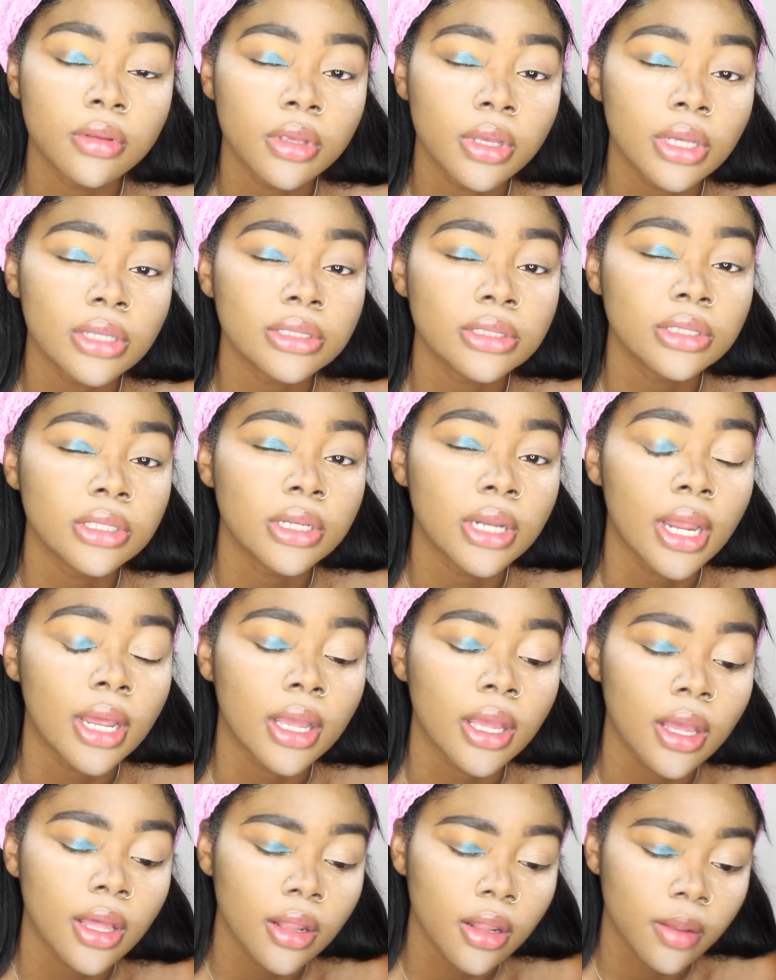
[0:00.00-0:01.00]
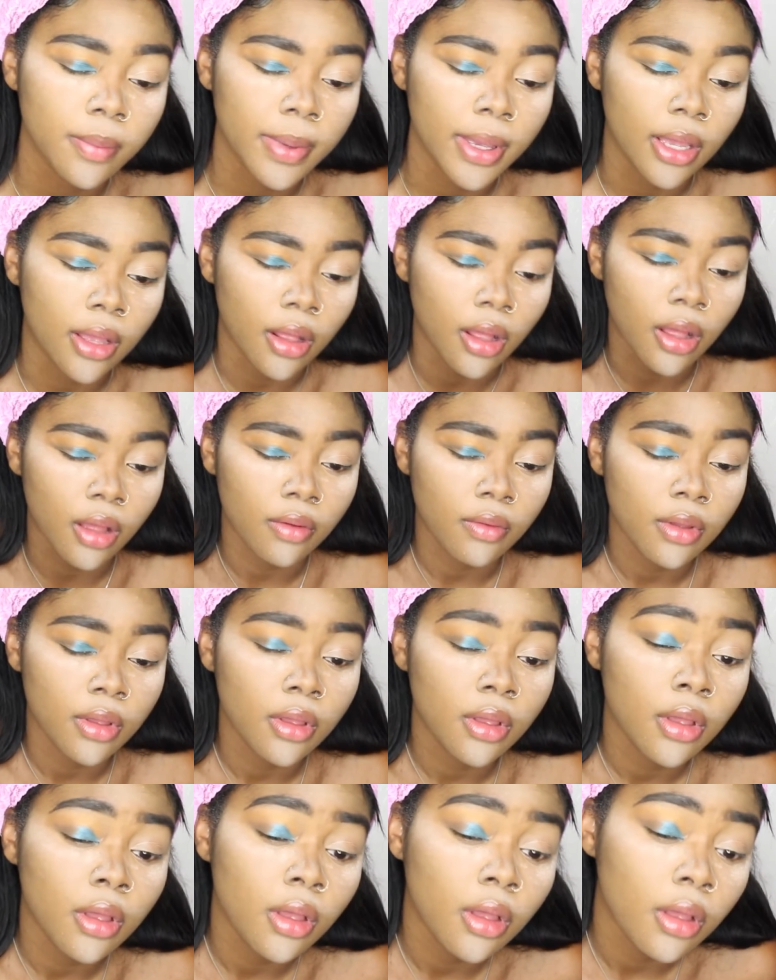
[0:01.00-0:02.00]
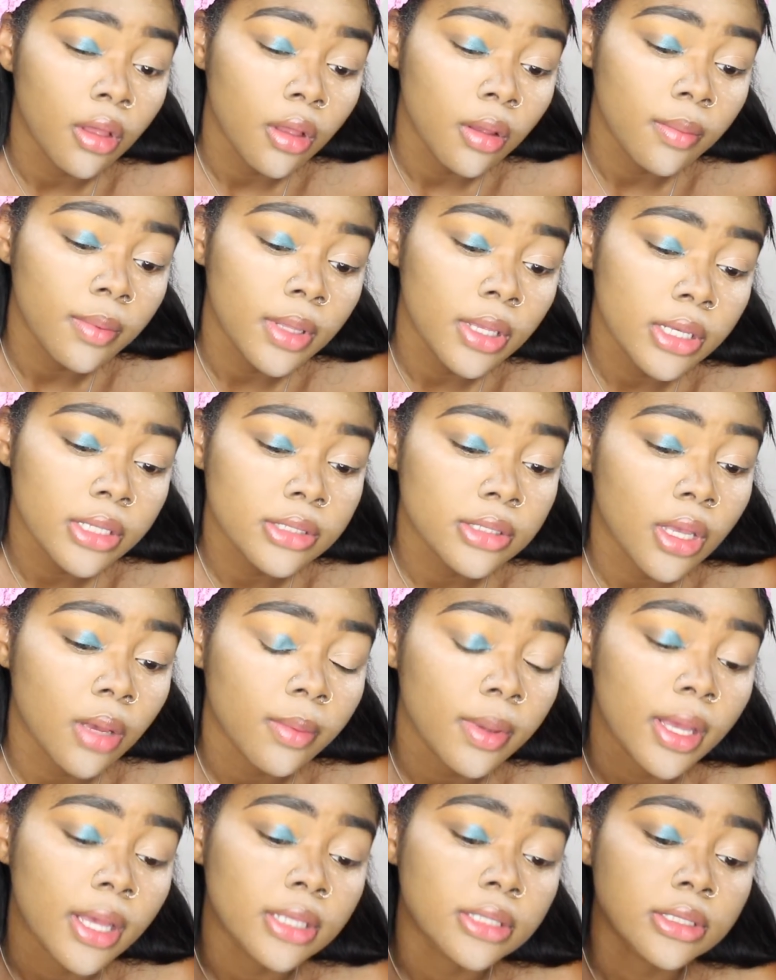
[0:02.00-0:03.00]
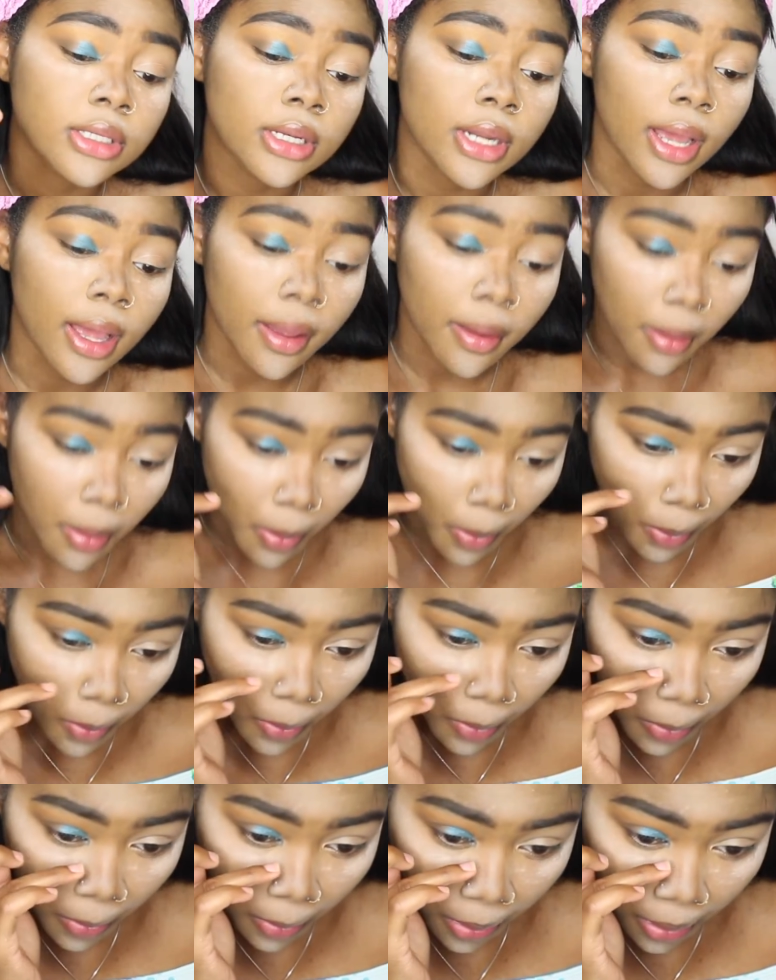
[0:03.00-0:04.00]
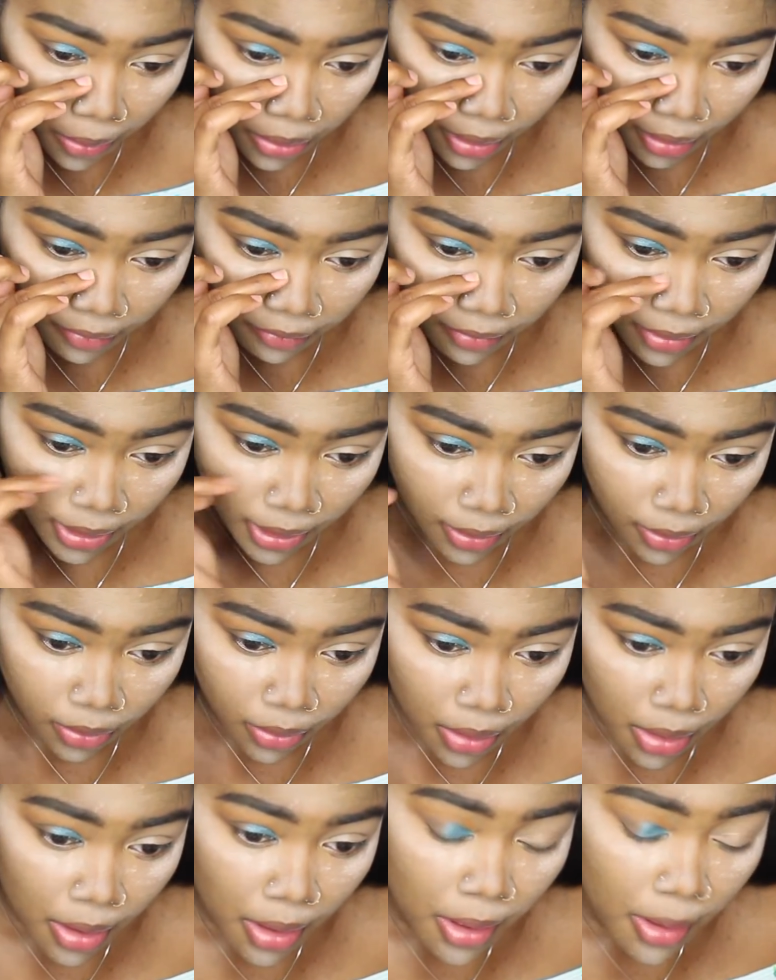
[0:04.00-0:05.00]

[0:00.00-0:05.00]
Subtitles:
Do y'all see that color payoff? Please tell me y'all see that. Oh, but that fall out.